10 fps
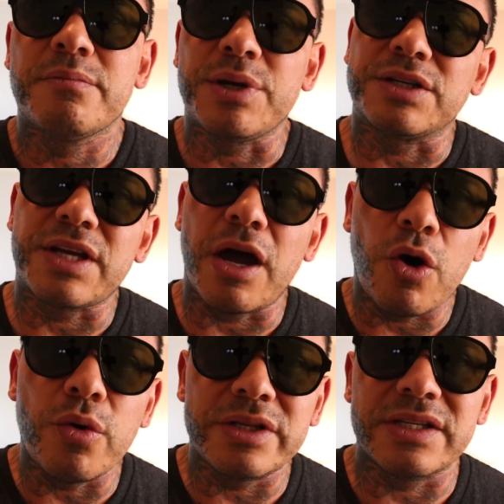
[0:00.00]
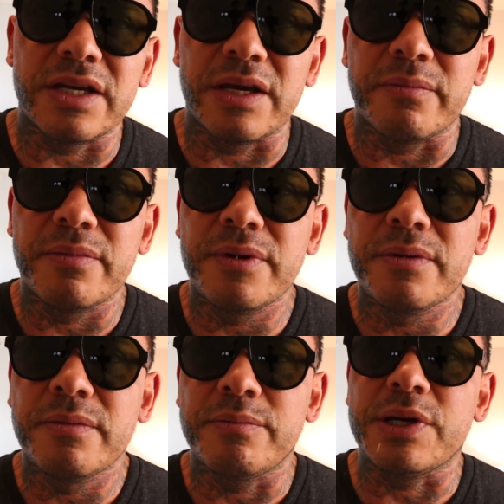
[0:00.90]
because I owe it to him.
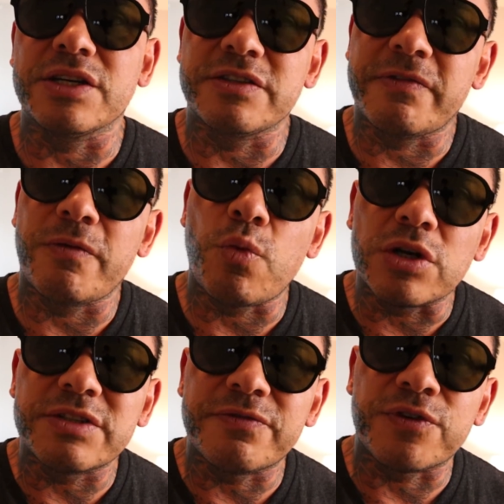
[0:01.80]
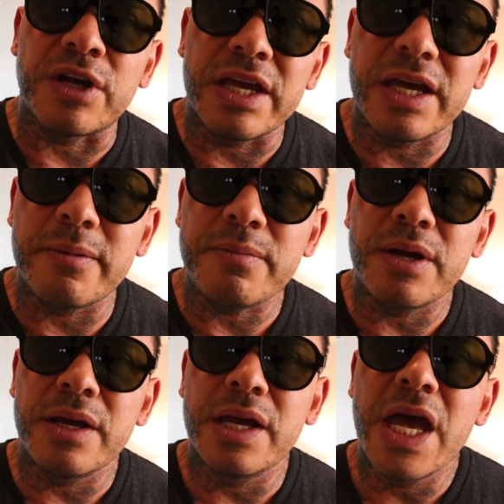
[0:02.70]
Because if it wasn't for him,
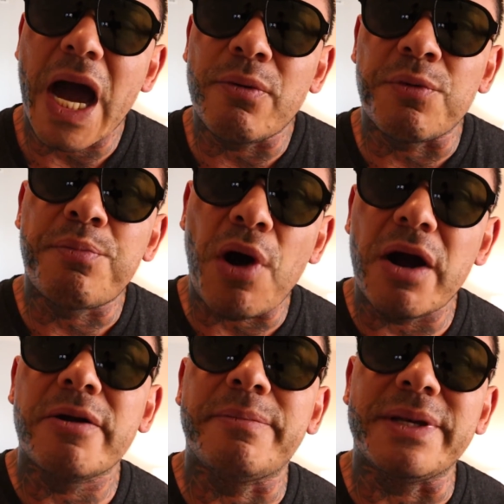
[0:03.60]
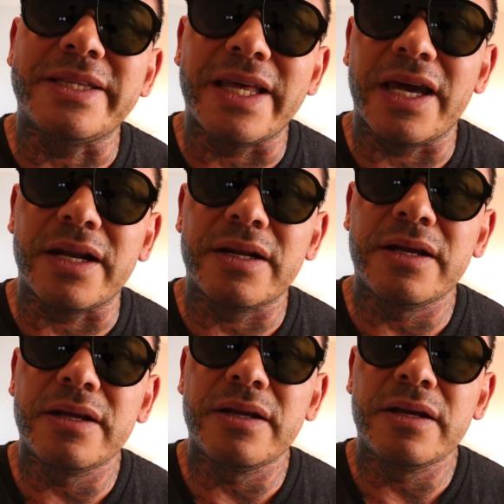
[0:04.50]
I would probably be dead.
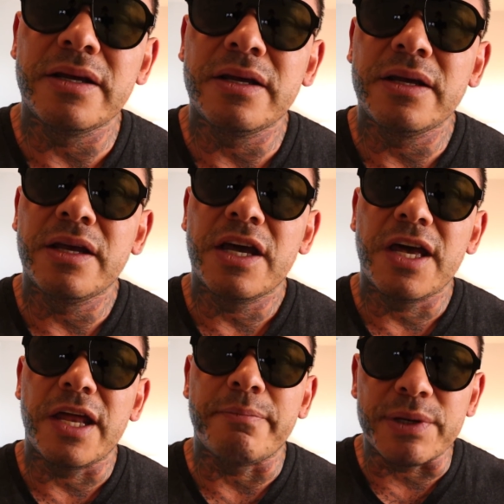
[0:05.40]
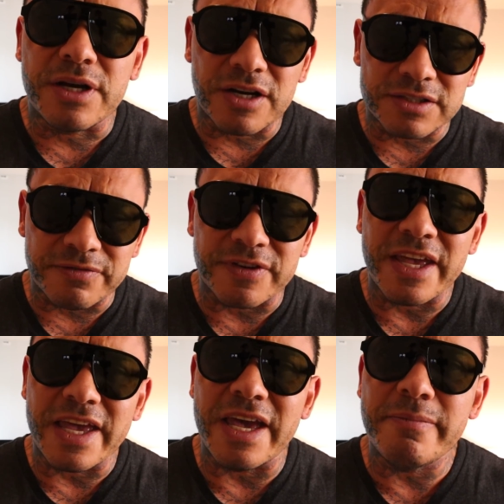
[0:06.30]
And because of
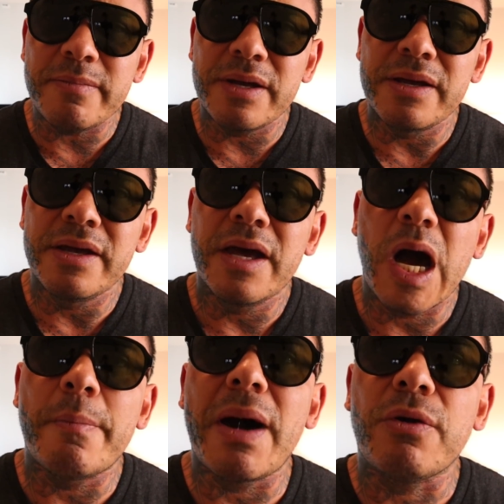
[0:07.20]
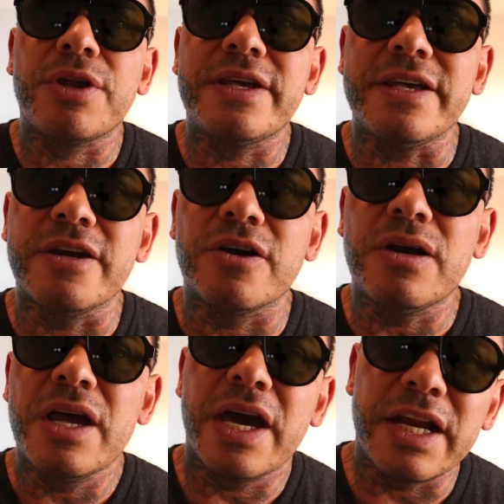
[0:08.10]
him, I'm out
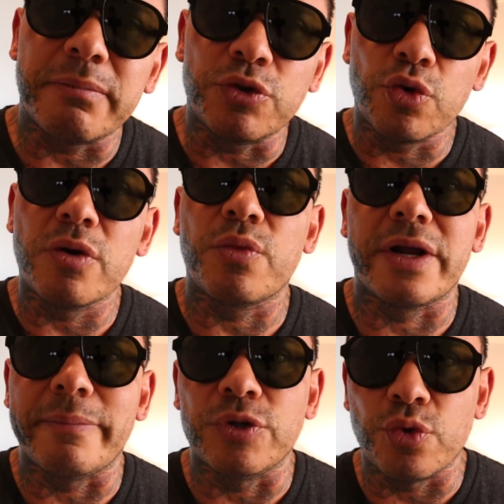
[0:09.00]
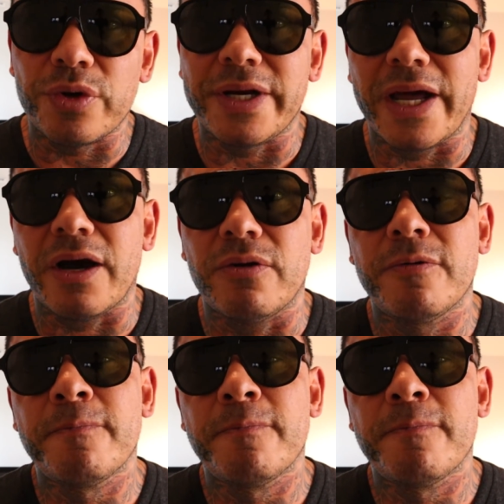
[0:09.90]
here and I'm doing what I'm doing now.